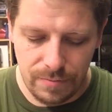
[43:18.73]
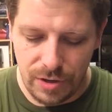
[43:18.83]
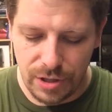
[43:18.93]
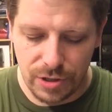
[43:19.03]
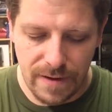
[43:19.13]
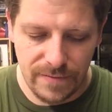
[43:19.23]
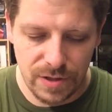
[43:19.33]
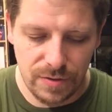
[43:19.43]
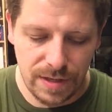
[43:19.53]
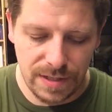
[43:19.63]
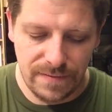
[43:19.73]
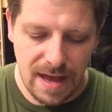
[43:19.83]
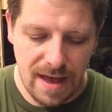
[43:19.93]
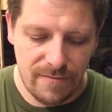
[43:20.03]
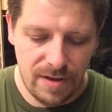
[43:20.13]
pretty sure I haven't shown these, if
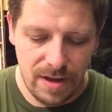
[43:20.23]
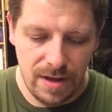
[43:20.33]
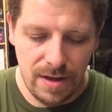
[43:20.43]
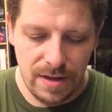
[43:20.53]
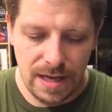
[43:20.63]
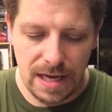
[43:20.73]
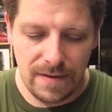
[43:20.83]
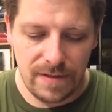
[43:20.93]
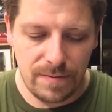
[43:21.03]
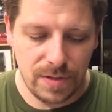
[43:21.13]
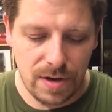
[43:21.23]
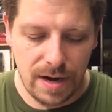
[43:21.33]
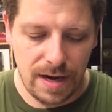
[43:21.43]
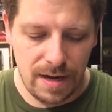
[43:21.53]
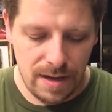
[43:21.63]
I have any of them,
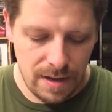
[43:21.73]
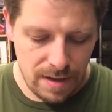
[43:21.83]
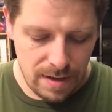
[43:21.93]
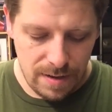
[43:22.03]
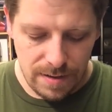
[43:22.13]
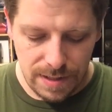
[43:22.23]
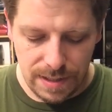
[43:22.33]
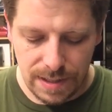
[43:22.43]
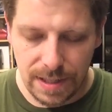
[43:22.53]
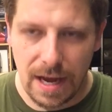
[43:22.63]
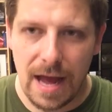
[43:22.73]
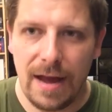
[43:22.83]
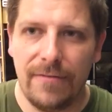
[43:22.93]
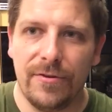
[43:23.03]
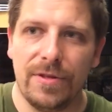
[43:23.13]
sorry. This is
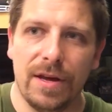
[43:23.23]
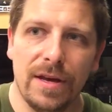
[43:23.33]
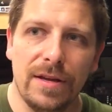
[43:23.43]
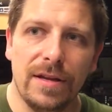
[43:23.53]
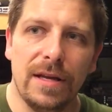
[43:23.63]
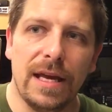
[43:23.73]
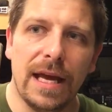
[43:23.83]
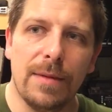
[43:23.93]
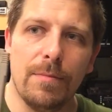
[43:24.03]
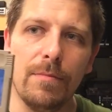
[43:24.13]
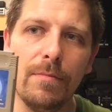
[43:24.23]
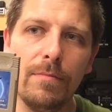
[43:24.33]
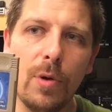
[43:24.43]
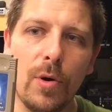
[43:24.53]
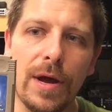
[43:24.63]
Sagaya for the Game
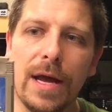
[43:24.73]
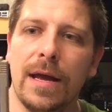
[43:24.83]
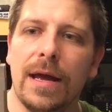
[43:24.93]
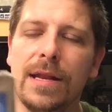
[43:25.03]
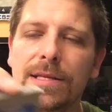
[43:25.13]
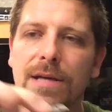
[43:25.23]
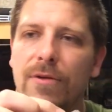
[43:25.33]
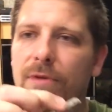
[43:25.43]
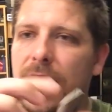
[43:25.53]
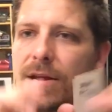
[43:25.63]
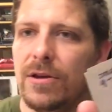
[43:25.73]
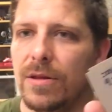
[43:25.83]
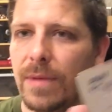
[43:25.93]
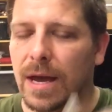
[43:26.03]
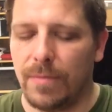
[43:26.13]
Boy, and it's got writing on
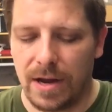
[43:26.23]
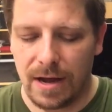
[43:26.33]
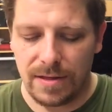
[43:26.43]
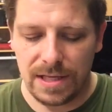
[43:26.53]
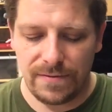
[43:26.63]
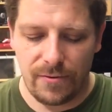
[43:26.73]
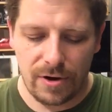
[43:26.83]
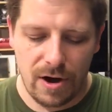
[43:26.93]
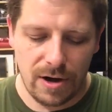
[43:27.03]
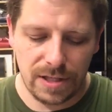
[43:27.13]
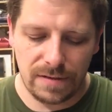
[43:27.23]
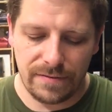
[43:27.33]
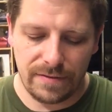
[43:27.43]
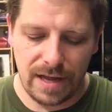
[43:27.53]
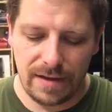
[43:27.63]
the back, but I got these four carts
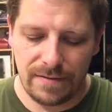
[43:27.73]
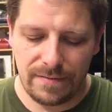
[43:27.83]
for, like,